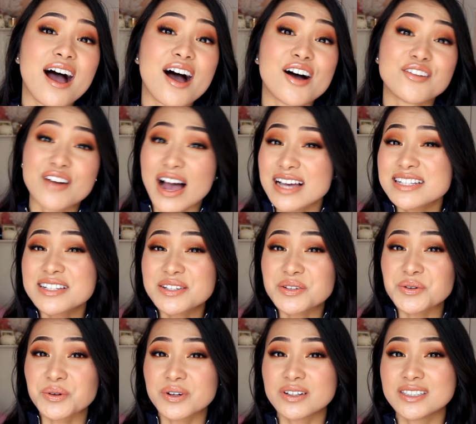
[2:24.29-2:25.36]
of high
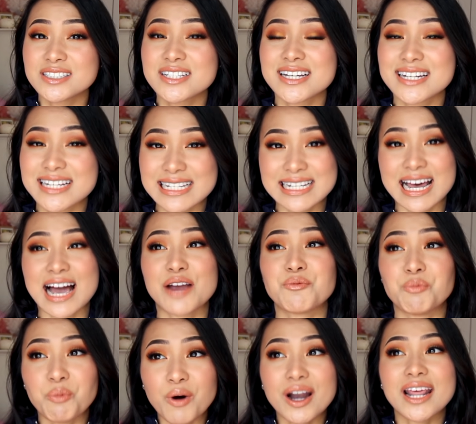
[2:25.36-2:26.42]
school to decide
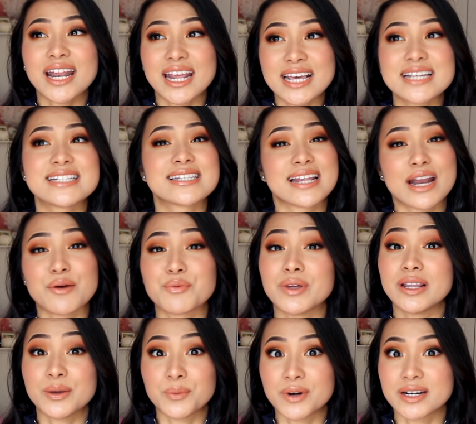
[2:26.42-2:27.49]
what it is that I
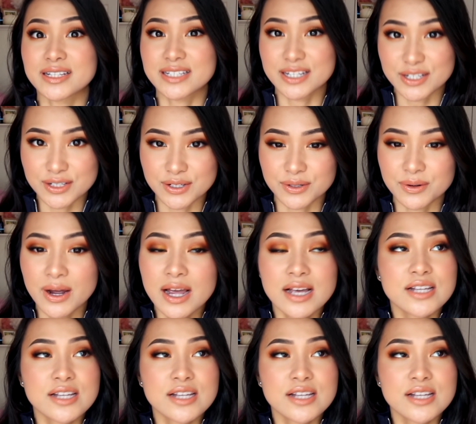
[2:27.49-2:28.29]
really wanted to do.